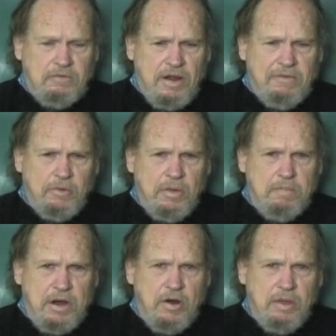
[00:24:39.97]
traveling
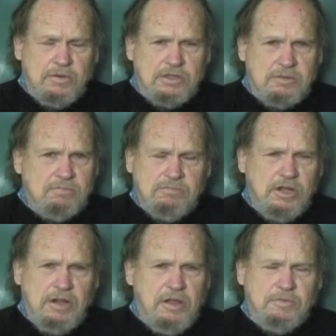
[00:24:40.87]
with Barry
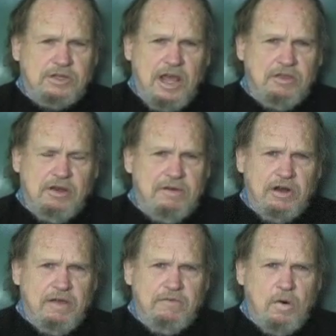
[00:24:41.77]
it was like you
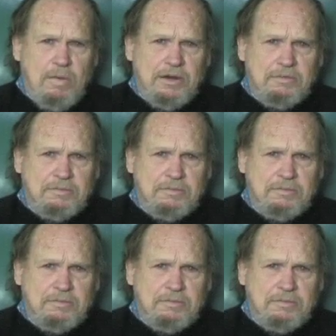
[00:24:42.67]
never left Norman.